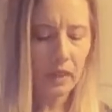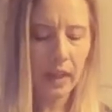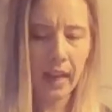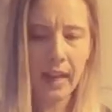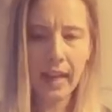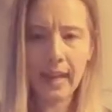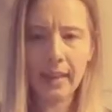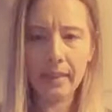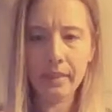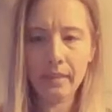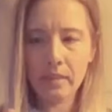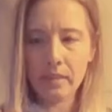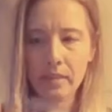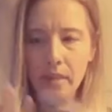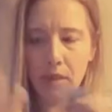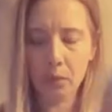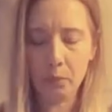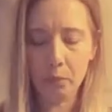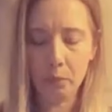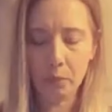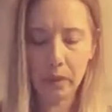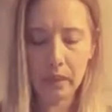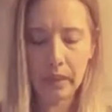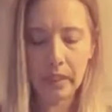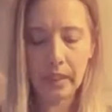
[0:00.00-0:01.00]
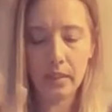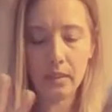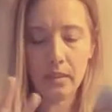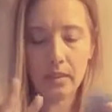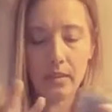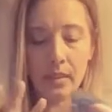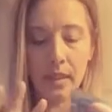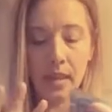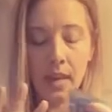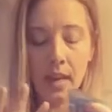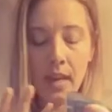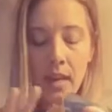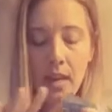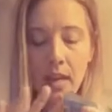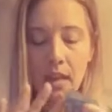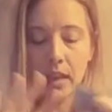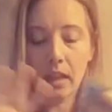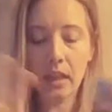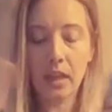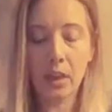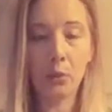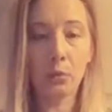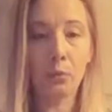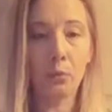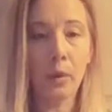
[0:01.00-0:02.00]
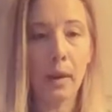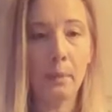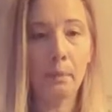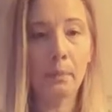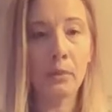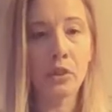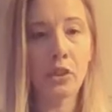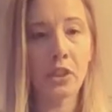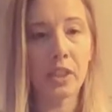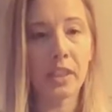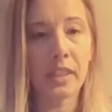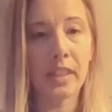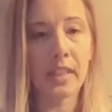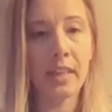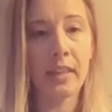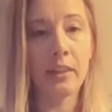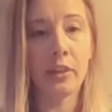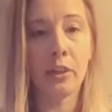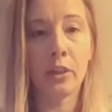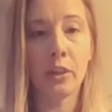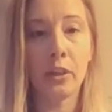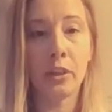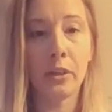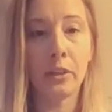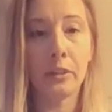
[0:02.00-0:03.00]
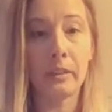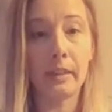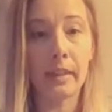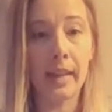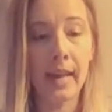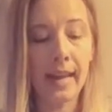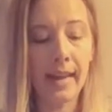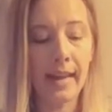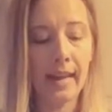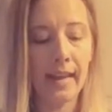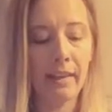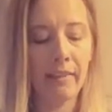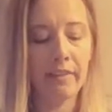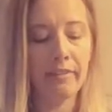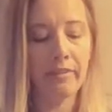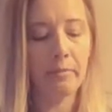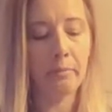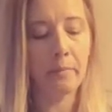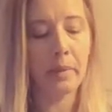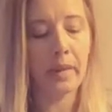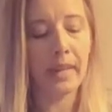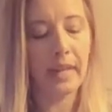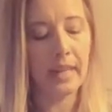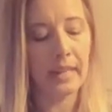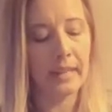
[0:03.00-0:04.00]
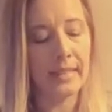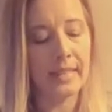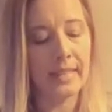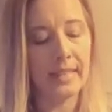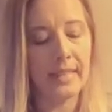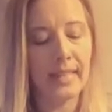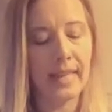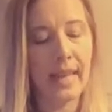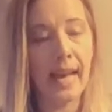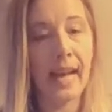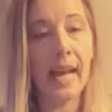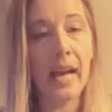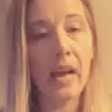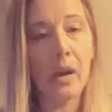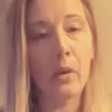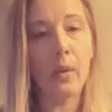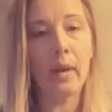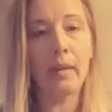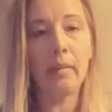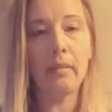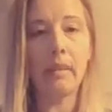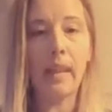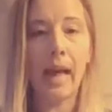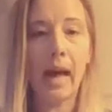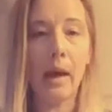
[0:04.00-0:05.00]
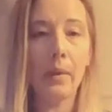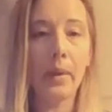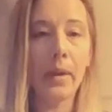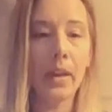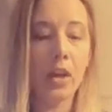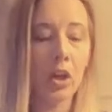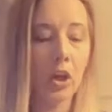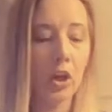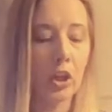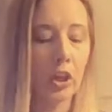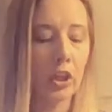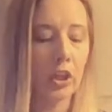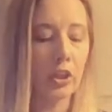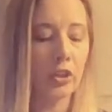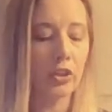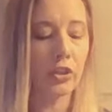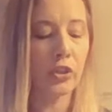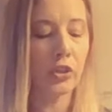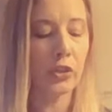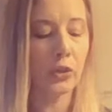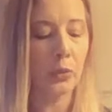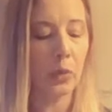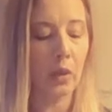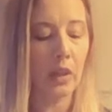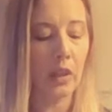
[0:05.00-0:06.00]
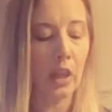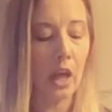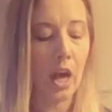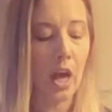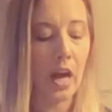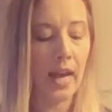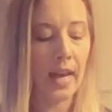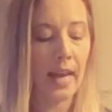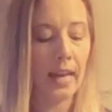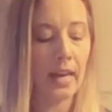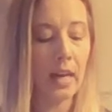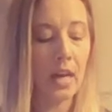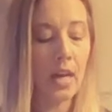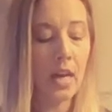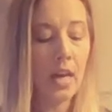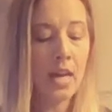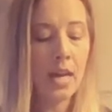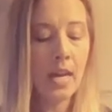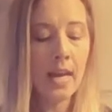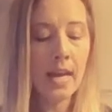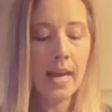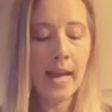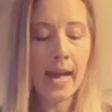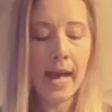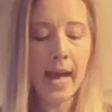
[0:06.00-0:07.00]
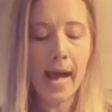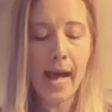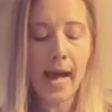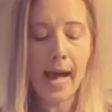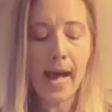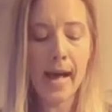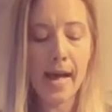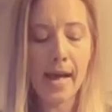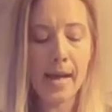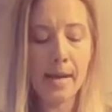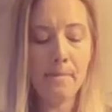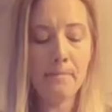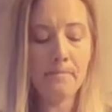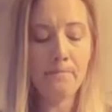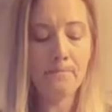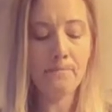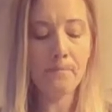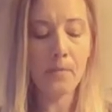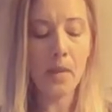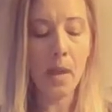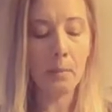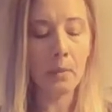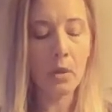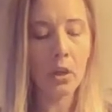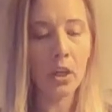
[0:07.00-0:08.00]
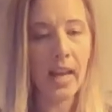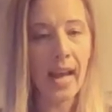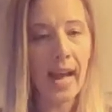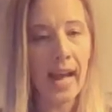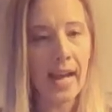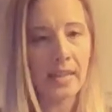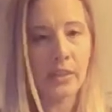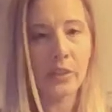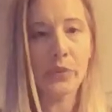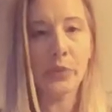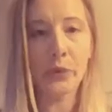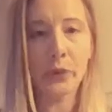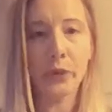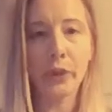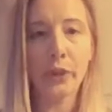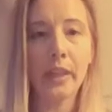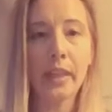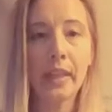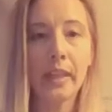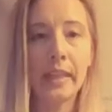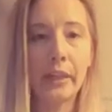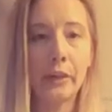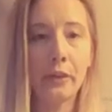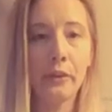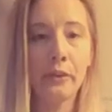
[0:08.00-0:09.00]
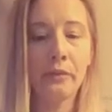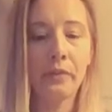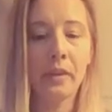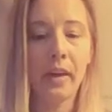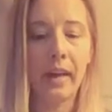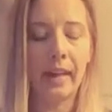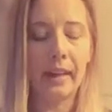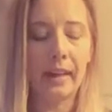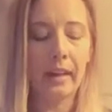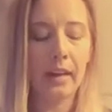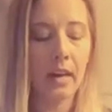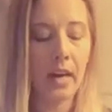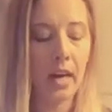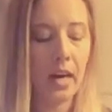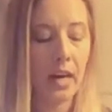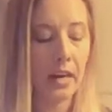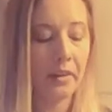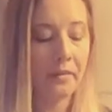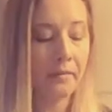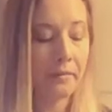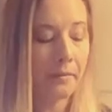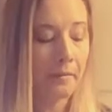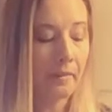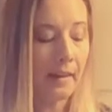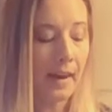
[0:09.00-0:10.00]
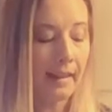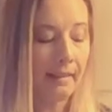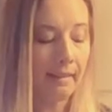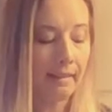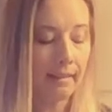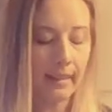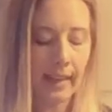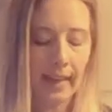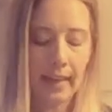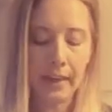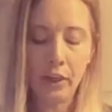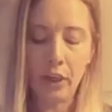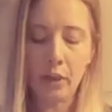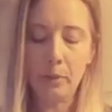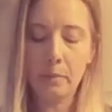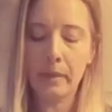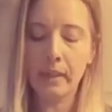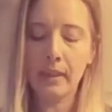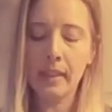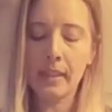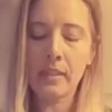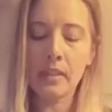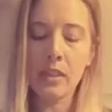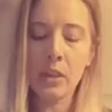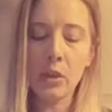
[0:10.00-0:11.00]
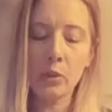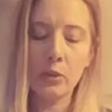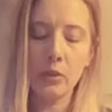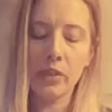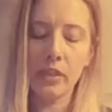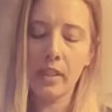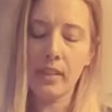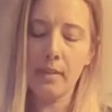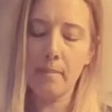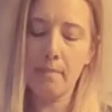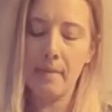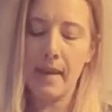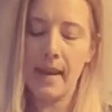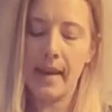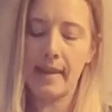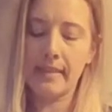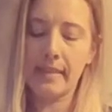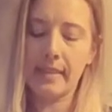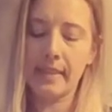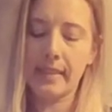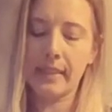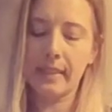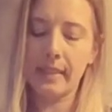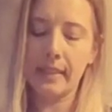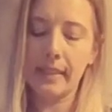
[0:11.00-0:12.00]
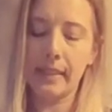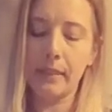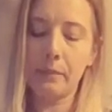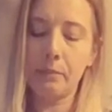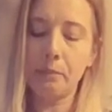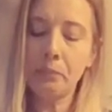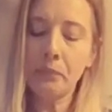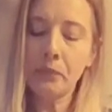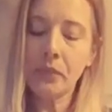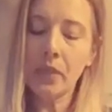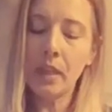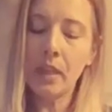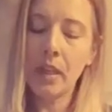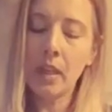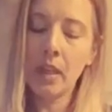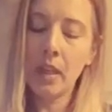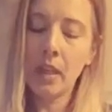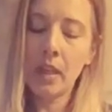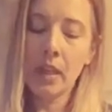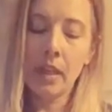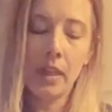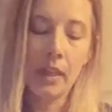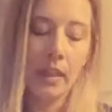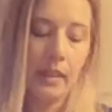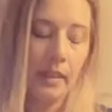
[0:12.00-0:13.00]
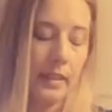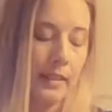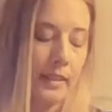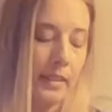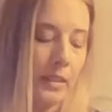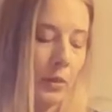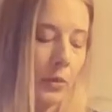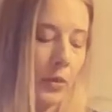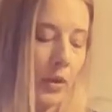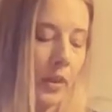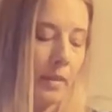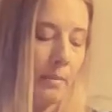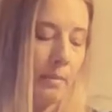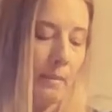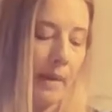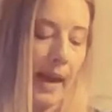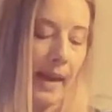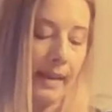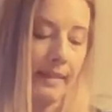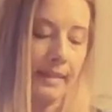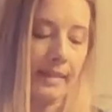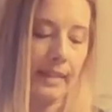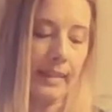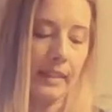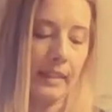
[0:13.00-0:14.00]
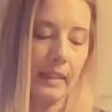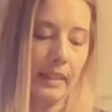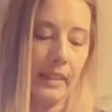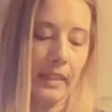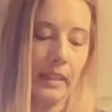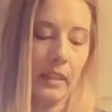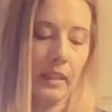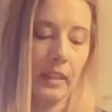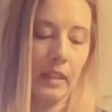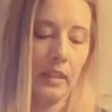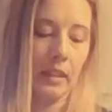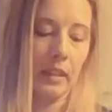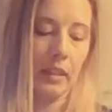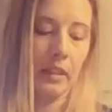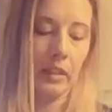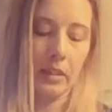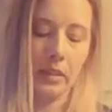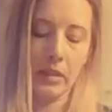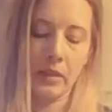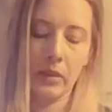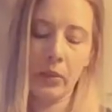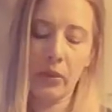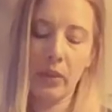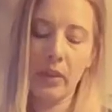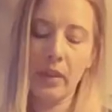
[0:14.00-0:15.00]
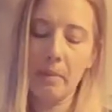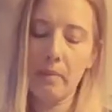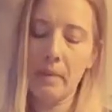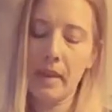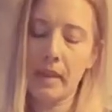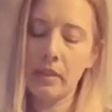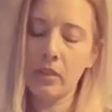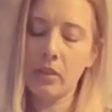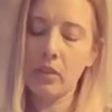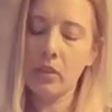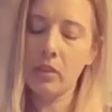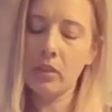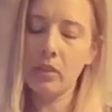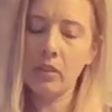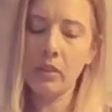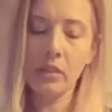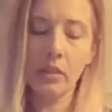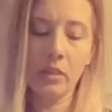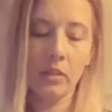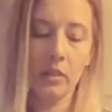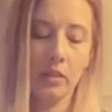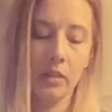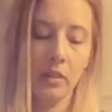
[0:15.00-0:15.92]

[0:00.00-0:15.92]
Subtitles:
had this complete eruption in her life, but it's now allowing her to align. I'm going to ask for a clarifying card for that later, but let's go to the masculine. Let's go to the masculine. So the mental,